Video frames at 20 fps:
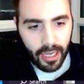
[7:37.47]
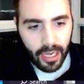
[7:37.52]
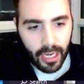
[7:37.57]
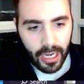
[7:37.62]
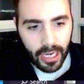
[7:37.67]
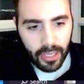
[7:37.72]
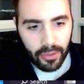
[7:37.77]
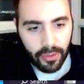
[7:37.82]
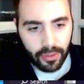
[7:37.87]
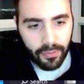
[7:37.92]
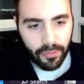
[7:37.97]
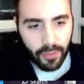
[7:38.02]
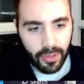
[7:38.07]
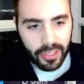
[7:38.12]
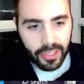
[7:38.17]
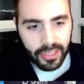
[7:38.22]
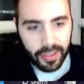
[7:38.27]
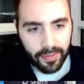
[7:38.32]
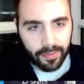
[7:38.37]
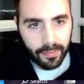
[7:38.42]

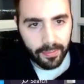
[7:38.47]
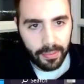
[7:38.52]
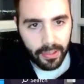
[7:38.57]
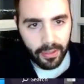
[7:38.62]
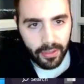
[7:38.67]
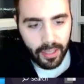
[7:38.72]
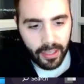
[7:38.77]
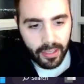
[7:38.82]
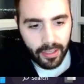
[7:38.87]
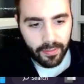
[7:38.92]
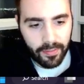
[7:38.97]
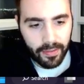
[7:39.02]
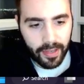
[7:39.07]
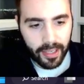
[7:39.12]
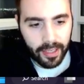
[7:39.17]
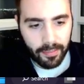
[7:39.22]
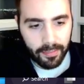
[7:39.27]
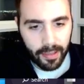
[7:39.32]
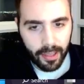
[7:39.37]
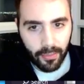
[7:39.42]
147 billion
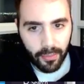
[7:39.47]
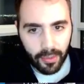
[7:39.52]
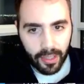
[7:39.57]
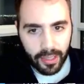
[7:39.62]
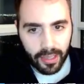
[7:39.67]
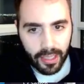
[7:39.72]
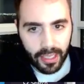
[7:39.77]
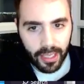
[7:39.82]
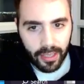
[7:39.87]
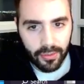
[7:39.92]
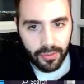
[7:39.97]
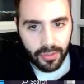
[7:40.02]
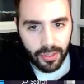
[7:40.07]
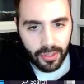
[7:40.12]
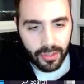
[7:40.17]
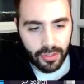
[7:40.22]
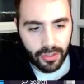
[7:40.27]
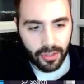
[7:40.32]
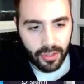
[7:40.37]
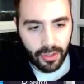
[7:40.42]
divided by
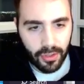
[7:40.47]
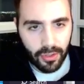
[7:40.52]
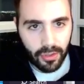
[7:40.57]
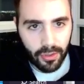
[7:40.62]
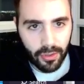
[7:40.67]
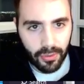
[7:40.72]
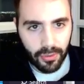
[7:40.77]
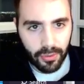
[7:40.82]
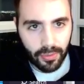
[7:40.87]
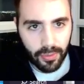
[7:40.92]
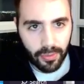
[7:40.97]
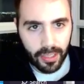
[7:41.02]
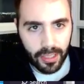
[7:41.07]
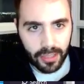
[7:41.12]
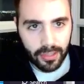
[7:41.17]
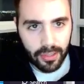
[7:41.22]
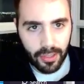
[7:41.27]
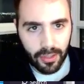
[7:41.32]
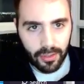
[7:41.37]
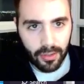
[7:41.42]
1,030,
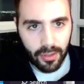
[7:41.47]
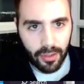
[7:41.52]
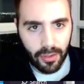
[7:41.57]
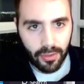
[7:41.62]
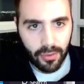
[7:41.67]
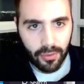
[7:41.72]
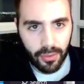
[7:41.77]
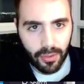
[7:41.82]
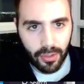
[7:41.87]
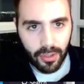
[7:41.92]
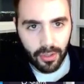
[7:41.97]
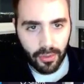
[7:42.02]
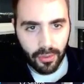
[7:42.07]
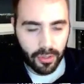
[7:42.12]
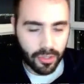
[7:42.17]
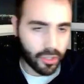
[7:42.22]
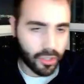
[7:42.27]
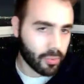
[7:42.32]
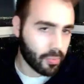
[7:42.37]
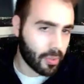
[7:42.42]

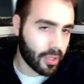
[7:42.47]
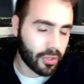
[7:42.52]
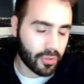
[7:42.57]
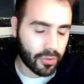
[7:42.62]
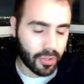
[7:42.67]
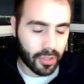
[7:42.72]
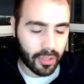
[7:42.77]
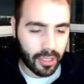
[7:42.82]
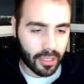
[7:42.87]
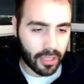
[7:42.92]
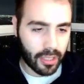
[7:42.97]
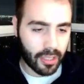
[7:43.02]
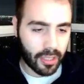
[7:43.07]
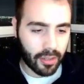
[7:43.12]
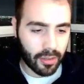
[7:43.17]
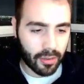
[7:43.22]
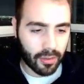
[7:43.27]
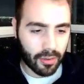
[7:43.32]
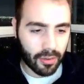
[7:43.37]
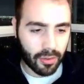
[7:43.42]
which is 1 trillion
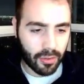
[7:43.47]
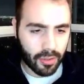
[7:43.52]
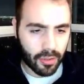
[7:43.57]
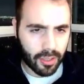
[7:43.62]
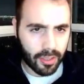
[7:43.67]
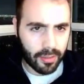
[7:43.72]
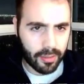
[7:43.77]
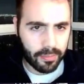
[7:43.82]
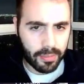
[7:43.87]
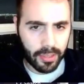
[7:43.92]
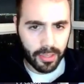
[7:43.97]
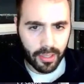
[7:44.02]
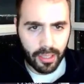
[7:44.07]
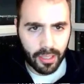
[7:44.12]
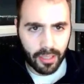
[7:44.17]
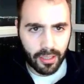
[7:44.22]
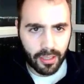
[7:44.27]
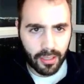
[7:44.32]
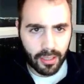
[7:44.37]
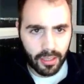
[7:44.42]
and 30
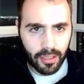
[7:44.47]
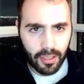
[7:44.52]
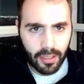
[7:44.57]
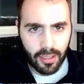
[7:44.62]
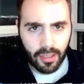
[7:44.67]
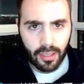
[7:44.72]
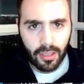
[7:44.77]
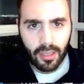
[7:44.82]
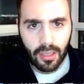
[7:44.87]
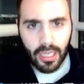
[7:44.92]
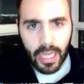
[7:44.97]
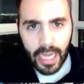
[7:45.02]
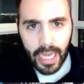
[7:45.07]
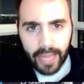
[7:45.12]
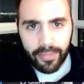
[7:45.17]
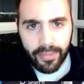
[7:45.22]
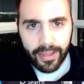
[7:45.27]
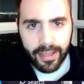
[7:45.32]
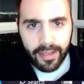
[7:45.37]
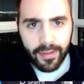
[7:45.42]
billion.
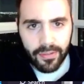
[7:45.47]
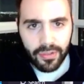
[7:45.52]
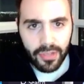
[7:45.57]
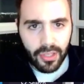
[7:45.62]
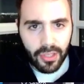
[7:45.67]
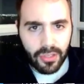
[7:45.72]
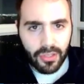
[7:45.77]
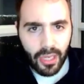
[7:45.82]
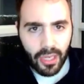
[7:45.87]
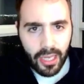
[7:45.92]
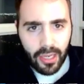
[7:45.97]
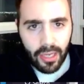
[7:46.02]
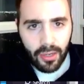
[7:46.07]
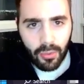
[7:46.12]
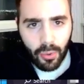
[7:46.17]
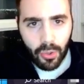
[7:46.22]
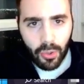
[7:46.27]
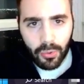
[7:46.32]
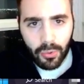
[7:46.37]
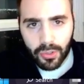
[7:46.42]
And that gives us a
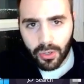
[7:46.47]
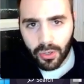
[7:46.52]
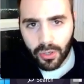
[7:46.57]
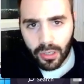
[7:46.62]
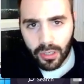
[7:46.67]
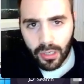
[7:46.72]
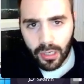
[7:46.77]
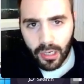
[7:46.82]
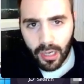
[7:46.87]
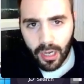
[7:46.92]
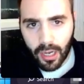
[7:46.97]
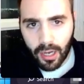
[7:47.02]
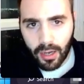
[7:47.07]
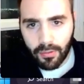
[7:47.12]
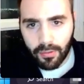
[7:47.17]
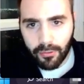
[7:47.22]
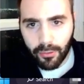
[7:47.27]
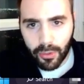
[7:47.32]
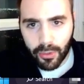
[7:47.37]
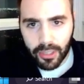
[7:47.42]
growth return
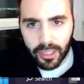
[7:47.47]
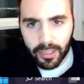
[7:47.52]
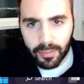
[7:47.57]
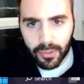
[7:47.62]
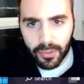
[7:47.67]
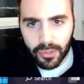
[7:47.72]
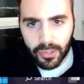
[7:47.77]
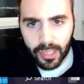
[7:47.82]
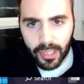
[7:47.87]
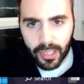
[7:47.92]
of 14%.